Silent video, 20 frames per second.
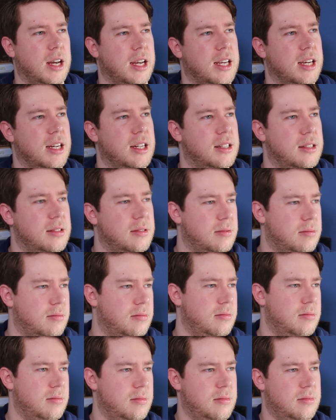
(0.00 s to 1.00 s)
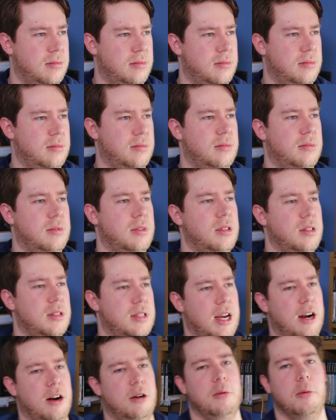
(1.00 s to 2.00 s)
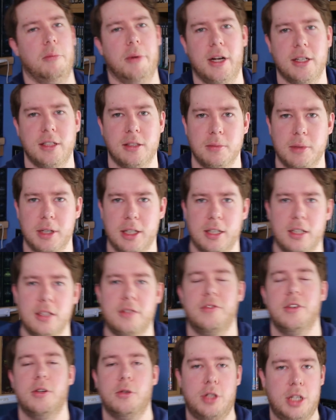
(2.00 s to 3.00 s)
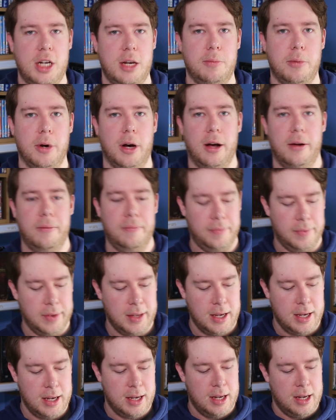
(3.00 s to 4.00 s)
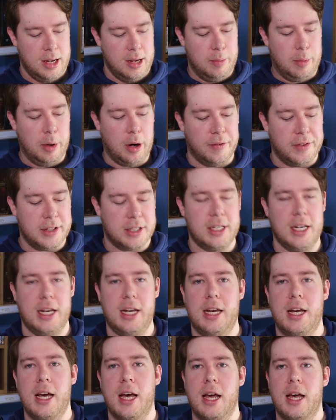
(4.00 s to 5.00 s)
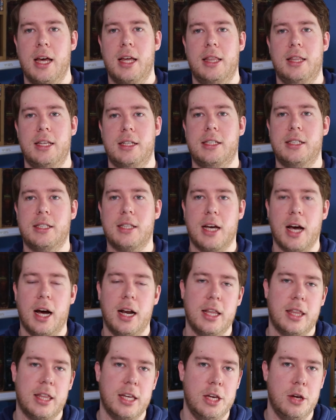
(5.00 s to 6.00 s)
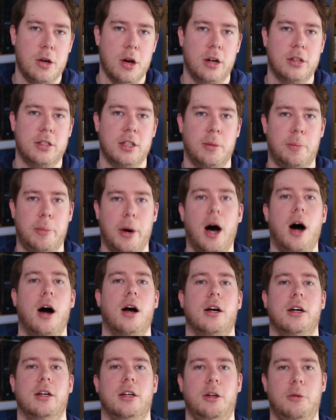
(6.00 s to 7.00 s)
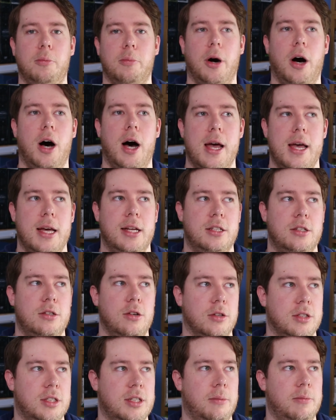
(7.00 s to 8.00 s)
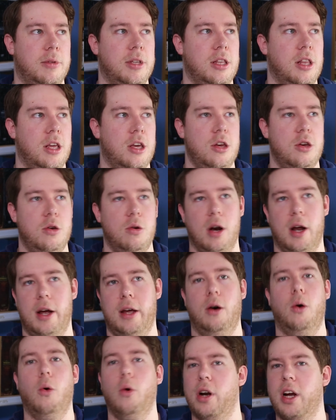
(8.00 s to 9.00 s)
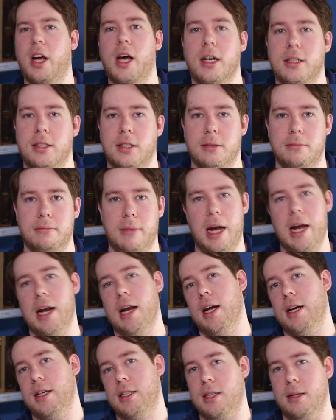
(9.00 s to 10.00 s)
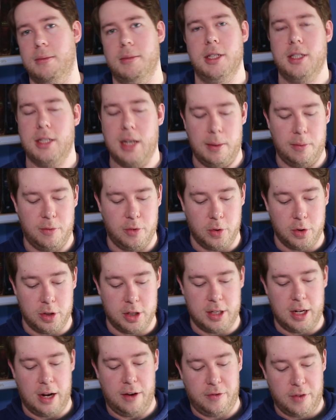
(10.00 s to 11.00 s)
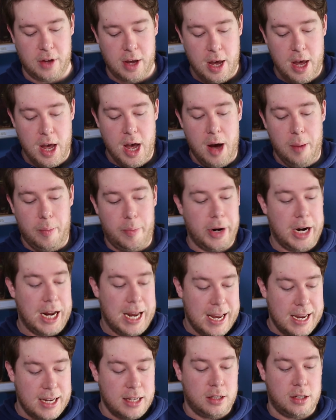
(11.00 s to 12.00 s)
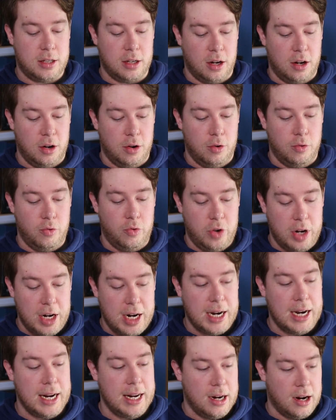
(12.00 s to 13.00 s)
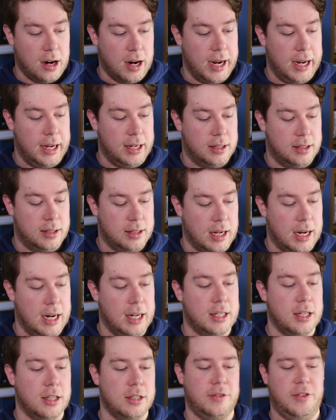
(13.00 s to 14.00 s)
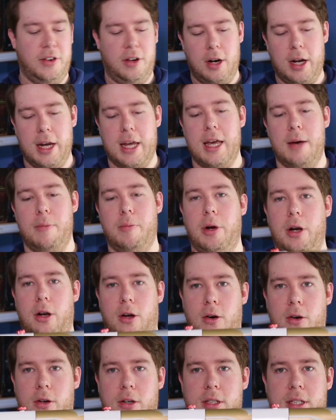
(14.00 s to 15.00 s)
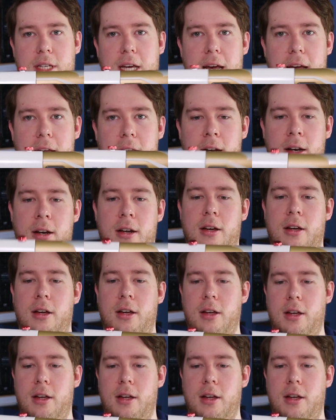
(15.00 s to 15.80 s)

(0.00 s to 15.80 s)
like a terrible person, but it does feel cheaper. But obviously, this is the kind of thing you go to the park and you buy. It's not something that you like order custom made like some of the Saber Forge stuff. But it is really nice, and it does feel like it belongs in